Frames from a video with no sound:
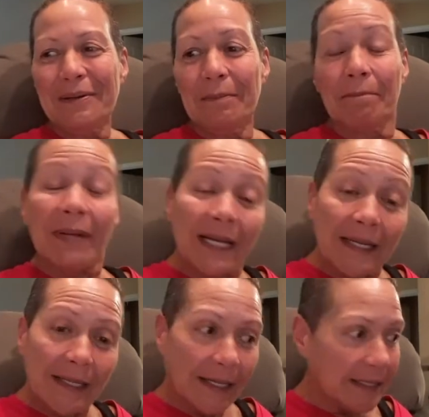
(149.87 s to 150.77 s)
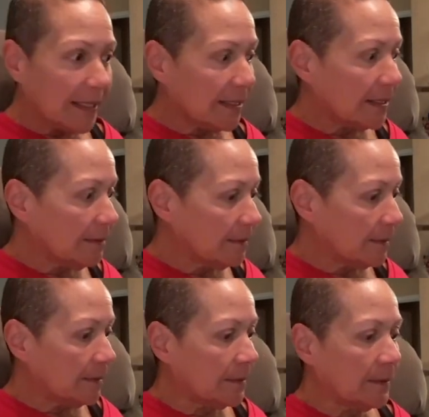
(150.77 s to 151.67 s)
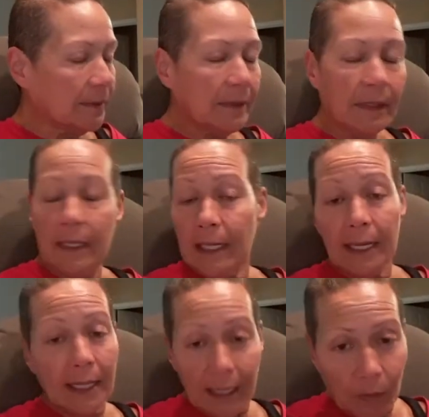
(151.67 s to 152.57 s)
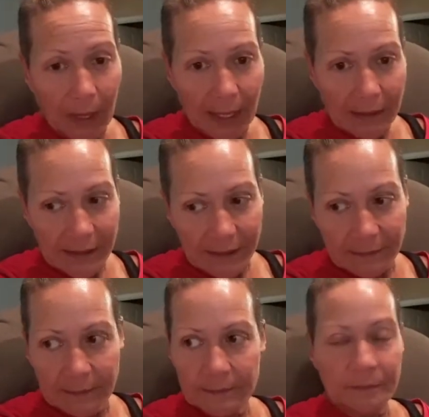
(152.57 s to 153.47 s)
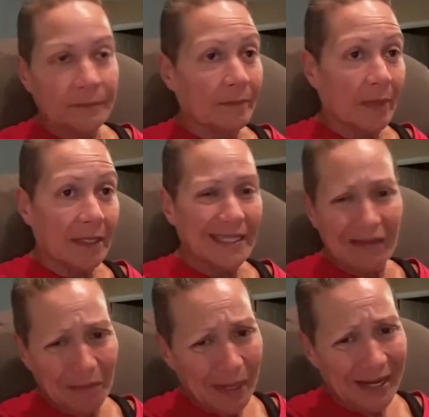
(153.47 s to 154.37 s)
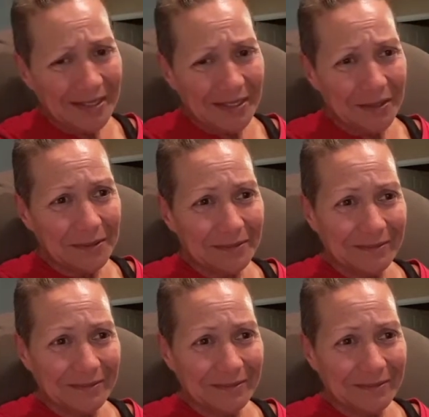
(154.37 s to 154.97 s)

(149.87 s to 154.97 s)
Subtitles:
but I did. Anyways, 7 pounds though,